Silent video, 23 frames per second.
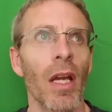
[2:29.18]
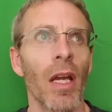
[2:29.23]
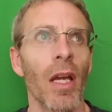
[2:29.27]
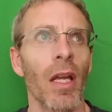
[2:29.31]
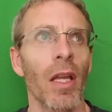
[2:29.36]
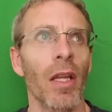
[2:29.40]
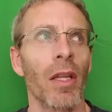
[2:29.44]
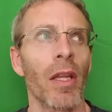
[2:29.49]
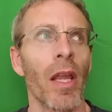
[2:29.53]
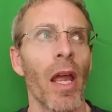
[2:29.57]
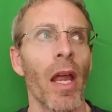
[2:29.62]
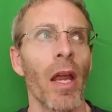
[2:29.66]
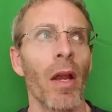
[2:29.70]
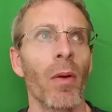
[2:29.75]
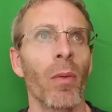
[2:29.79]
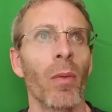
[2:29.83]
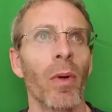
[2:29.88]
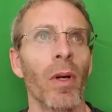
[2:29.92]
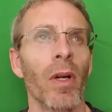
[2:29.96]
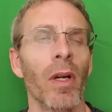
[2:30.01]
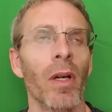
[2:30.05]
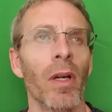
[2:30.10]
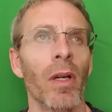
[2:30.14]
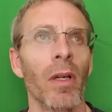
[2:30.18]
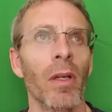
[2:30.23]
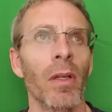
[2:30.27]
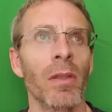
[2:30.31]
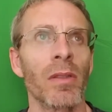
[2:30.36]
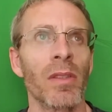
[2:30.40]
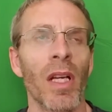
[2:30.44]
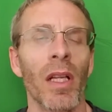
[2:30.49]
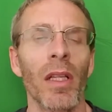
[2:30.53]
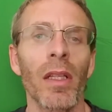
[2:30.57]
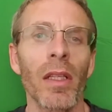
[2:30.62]
they were
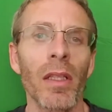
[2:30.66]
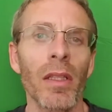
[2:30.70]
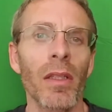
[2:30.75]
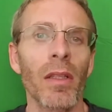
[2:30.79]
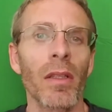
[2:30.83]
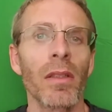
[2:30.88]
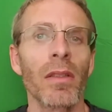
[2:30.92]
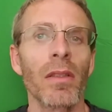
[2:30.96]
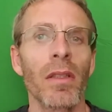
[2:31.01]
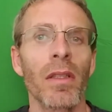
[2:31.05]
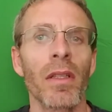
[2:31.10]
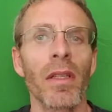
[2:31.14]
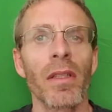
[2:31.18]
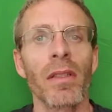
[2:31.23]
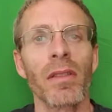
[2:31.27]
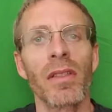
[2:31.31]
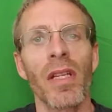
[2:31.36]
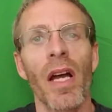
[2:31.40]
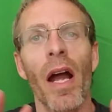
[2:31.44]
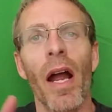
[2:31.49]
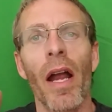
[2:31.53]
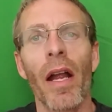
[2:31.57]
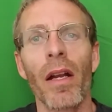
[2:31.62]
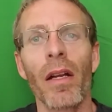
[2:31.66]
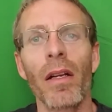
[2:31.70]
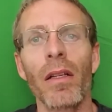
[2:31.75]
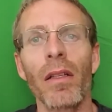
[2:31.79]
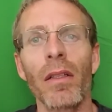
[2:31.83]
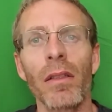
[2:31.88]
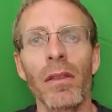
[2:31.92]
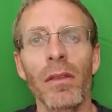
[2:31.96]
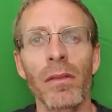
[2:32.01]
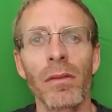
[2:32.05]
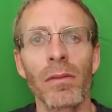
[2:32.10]
telling the
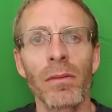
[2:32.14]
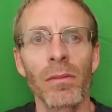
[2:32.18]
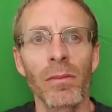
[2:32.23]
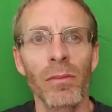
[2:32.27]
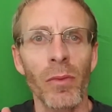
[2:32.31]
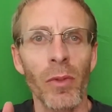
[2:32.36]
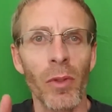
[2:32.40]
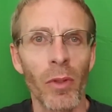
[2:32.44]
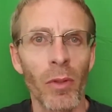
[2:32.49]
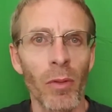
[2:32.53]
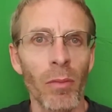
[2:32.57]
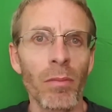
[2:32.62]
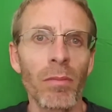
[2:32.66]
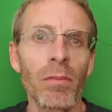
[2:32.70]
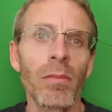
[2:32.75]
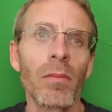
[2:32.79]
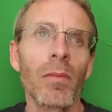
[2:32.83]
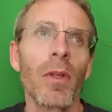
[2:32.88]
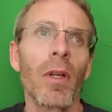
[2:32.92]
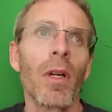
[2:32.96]
entire room,